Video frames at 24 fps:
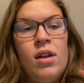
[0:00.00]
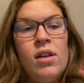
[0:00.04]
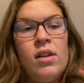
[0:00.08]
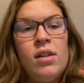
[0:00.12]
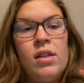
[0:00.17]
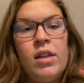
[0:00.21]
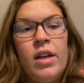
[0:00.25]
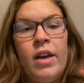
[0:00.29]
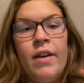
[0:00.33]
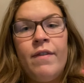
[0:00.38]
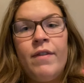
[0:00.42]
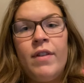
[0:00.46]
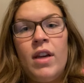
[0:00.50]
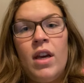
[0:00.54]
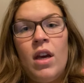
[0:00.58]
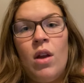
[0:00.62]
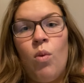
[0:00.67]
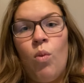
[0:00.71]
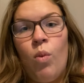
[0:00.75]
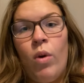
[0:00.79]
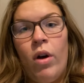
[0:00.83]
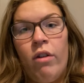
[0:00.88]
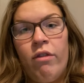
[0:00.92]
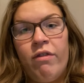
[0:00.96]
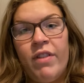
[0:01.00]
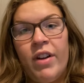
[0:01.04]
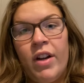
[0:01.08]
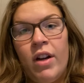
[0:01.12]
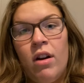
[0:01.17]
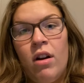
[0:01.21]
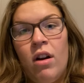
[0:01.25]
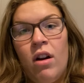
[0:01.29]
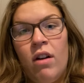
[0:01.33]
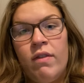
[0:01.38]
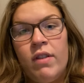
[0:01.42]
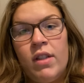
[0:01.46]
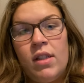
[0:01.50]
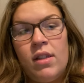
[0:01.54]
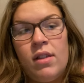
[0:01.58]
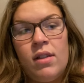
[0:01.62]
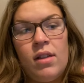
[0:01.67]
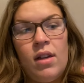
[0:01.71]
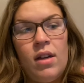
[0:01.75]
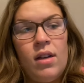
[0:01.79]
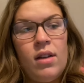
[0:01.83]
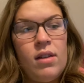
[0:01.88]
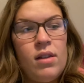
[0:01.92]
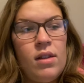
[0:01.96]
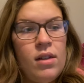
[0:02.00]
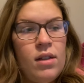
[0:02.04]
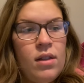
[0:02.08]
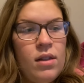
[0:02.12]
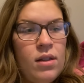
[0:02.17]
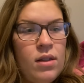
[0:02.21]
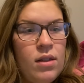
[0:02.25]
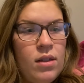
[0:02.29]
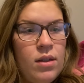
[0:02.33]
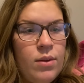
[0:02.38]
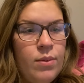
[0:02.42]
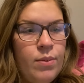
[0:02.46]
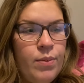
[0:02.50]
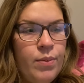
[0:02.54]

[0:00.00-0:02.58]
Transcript: safety, and welfare of its citizens.